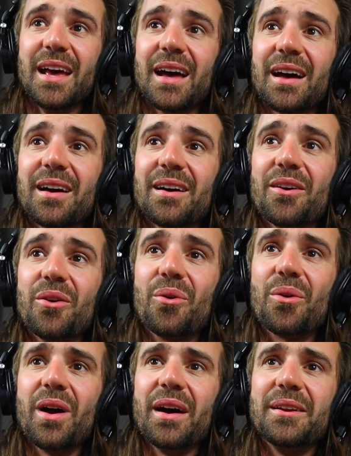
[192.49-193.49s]

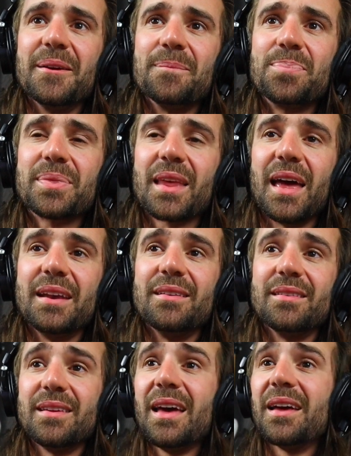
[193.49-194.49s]
Alrighty.
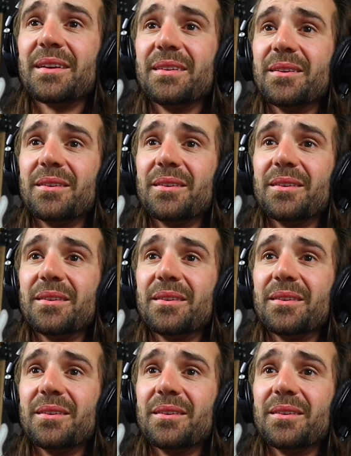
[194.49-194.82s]
And yeah,